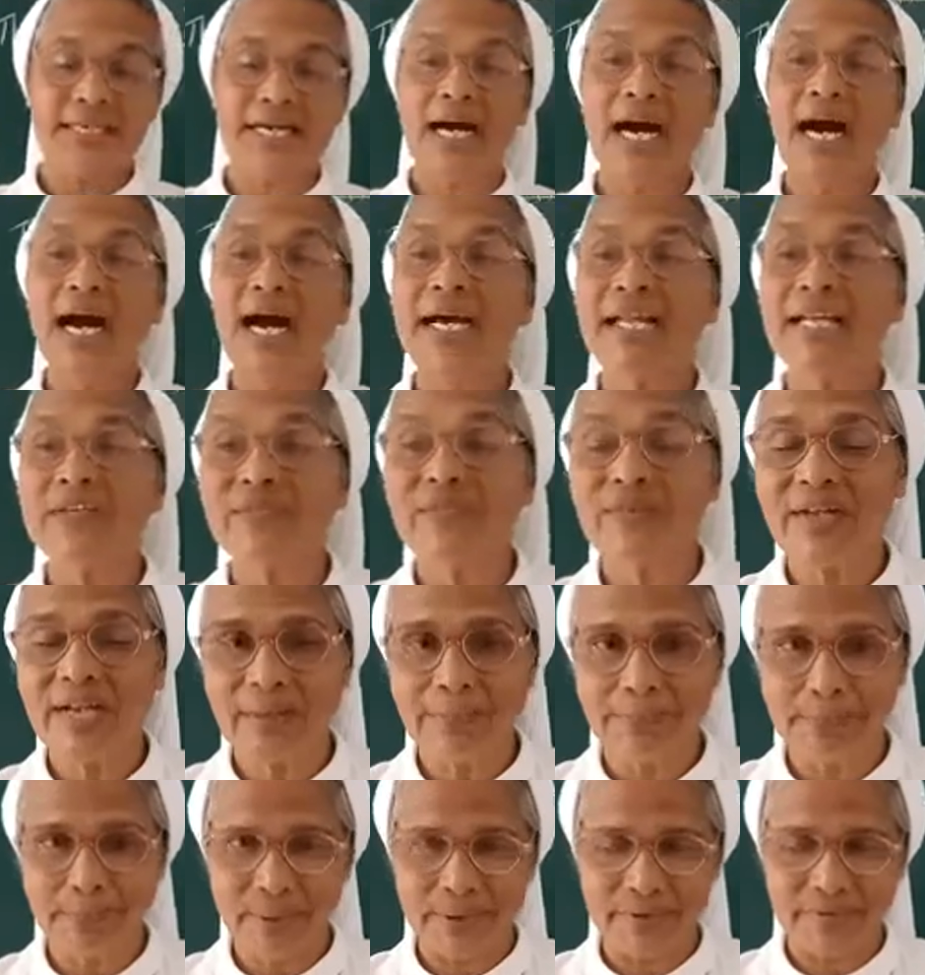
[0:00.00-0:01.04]
and
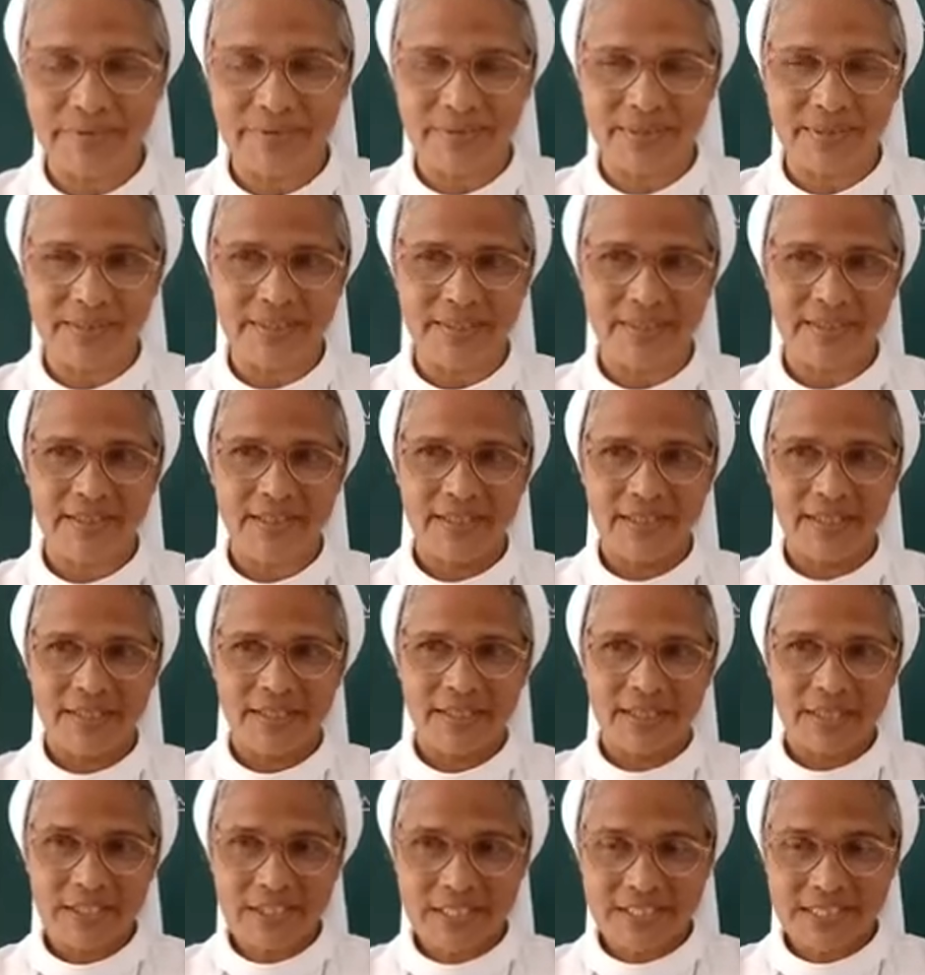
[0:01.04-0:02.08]
willpower.
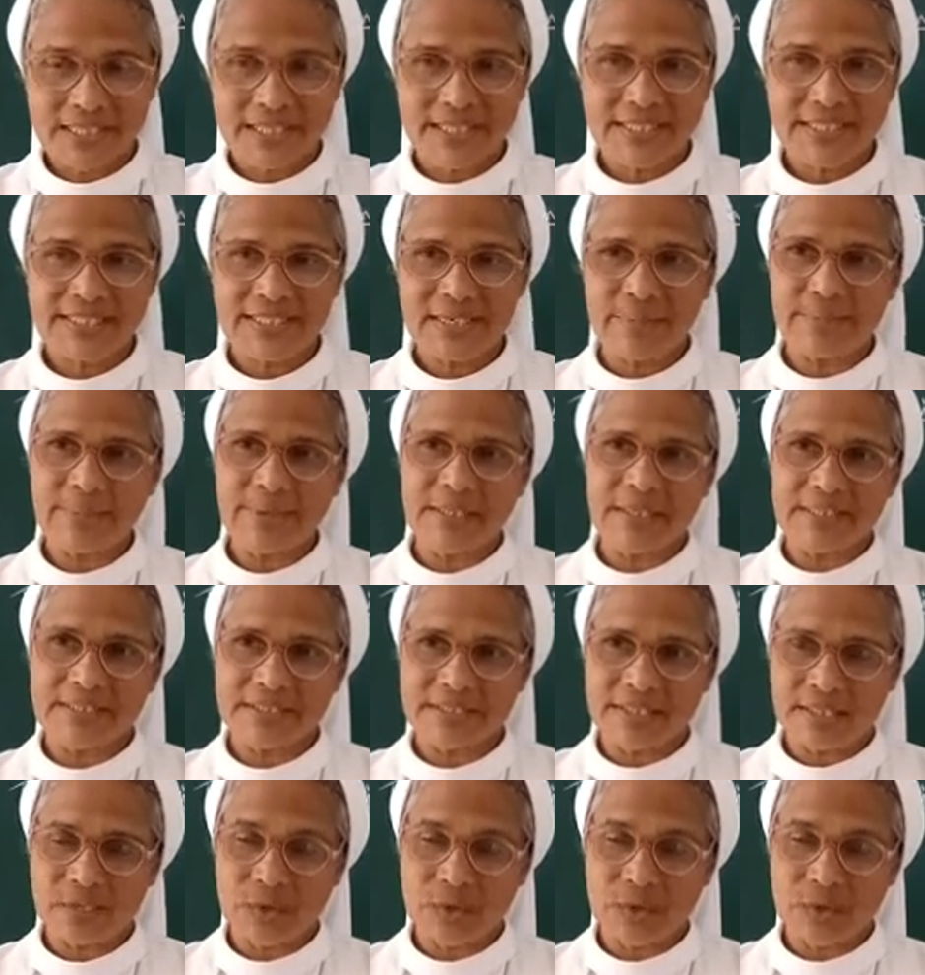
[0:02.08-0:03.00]
It is a summit.